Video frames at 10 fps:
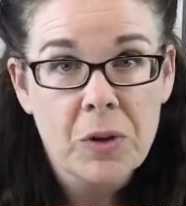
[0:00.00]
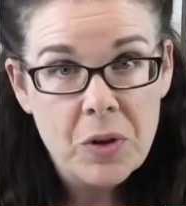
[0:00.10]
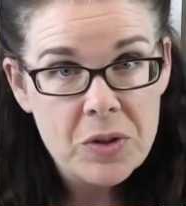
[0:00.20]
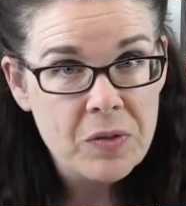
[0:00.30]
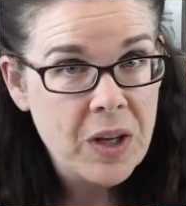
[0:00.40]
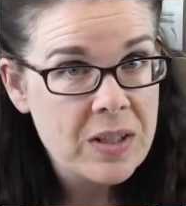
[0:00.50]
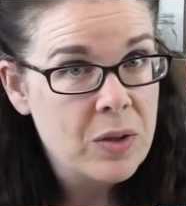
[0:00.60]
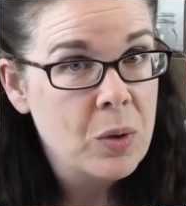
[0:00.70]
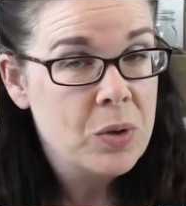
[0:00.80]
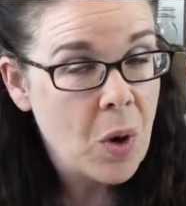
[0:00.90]
those of
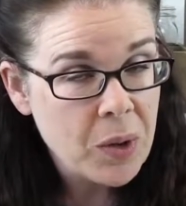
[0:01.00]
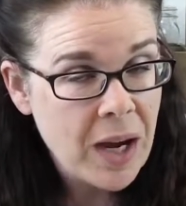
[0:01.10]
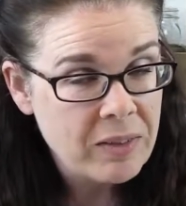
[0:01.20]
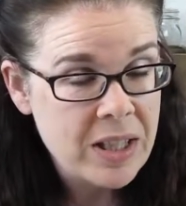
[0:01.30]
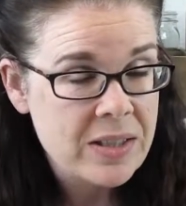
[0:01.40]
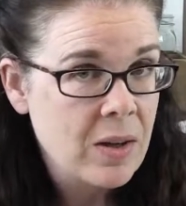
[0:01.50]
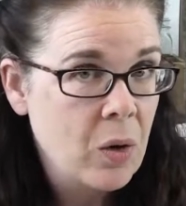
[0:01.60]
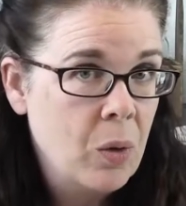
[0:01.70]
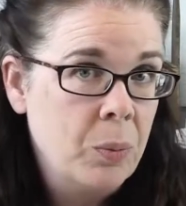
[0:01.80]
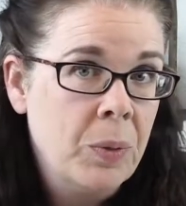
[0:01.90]
us who don't have kids at
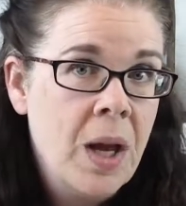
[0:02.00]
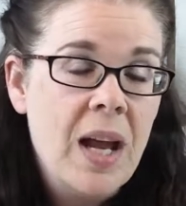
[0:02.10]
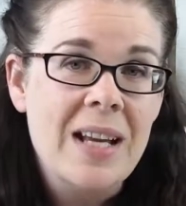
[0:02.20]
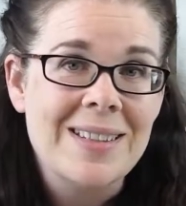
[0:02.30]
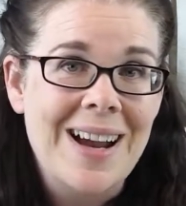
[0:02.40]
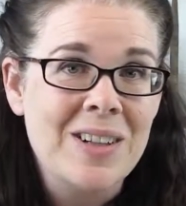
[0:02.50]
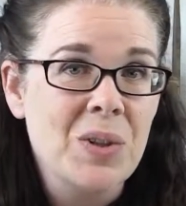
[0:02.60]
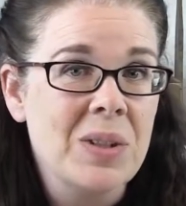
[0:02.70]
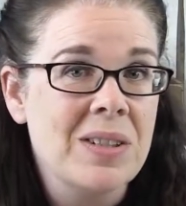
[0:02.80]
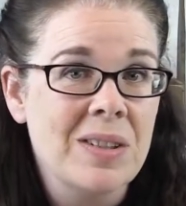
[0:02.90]
home, it's
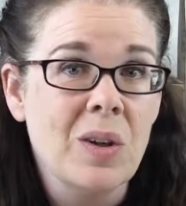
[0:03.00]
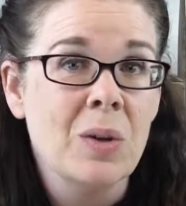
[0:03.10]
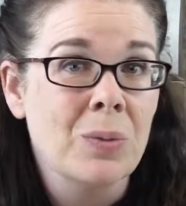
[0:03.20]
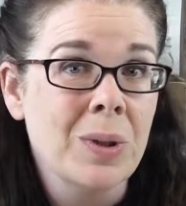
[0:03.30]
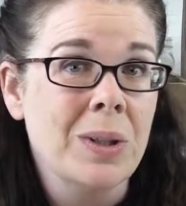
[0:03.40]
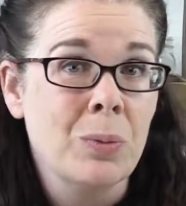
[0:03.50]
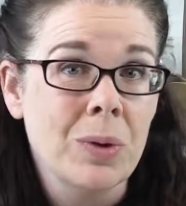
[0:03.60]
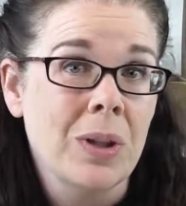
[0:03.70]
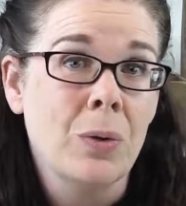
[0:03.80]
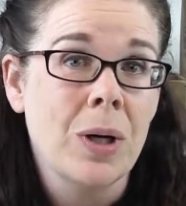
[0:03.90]
actually still a
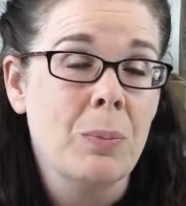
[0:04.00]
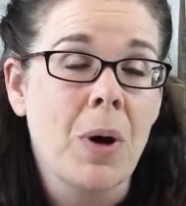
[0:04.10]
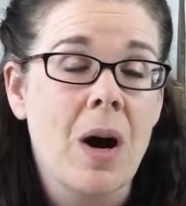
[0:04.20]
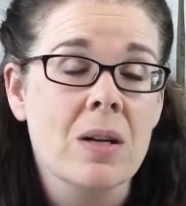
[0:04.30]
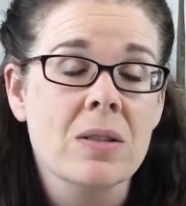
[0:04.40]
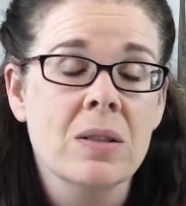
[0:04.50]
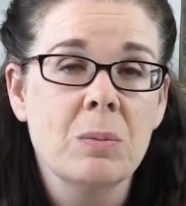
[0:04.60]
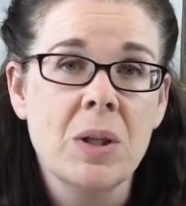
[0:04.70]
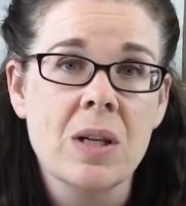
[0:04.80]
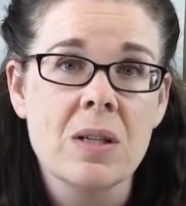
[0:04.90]
really great box
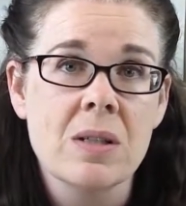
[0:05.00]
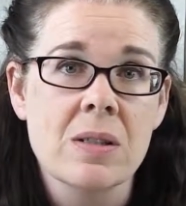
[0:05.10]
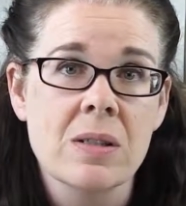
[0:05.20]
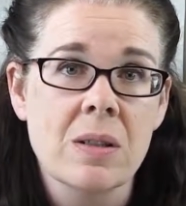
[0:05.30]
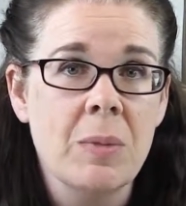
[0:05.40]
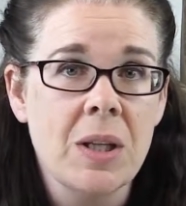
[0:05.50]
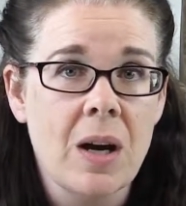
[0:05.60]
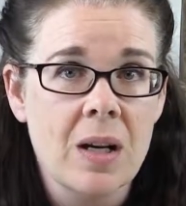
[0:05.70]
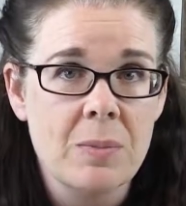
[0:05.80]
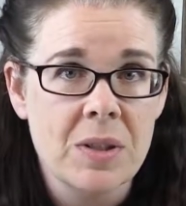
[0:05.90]
because some of
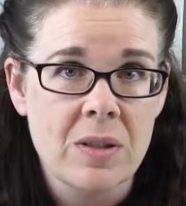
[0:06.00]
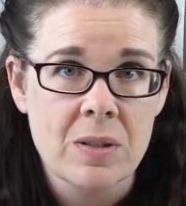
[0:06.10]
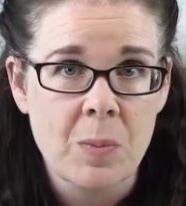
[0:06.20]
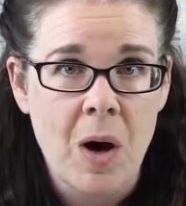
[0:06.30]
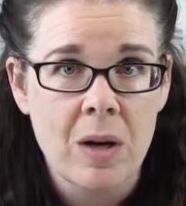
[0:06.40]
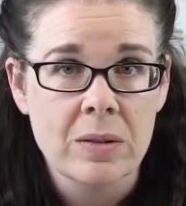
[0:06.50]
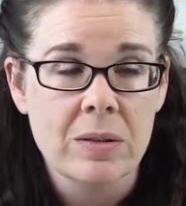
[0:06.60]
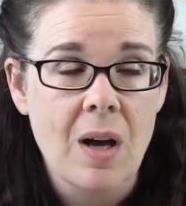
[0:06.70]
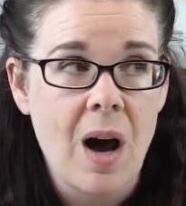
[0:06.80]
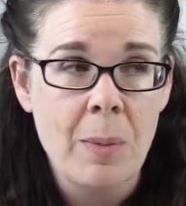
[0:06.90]
the items in this
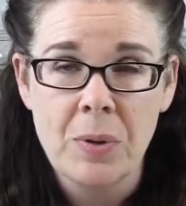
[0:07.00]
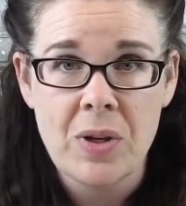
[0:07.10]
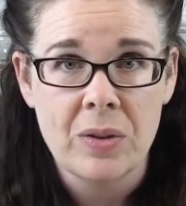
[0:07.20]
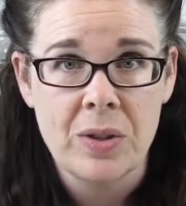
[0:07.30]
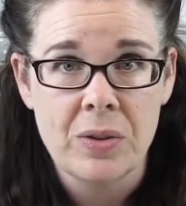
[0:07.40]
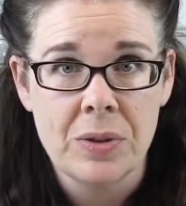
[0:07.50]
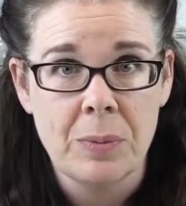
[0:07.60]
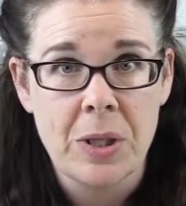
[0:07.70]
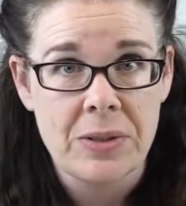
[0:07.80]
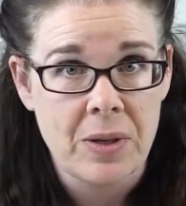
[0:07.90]
box I plan on
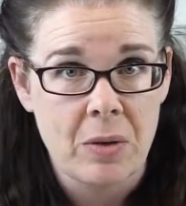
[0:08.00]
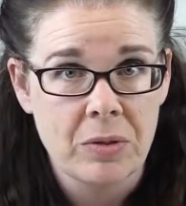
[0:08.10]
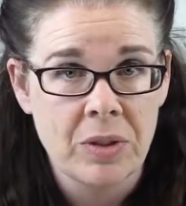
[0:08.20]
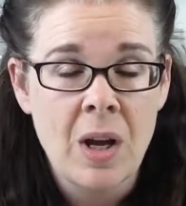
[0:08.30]
using myself.